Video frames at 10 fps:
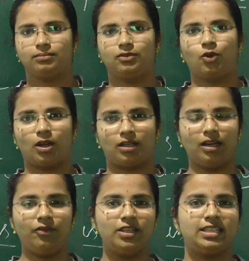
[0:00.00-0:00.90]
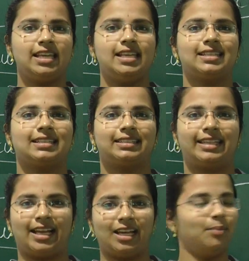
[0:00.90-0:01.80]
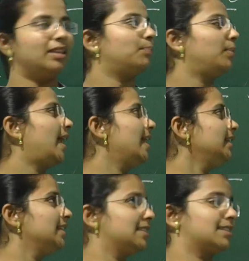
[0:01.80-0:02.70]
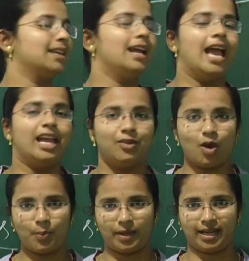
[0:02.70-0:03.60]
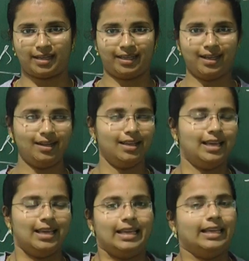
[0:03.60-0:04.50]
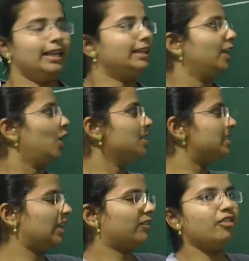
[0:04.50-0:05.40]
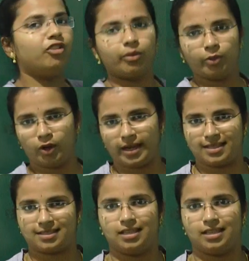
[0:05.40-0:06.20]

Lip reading: water which is taken by the plant is evaporated, it cannot survive for more days.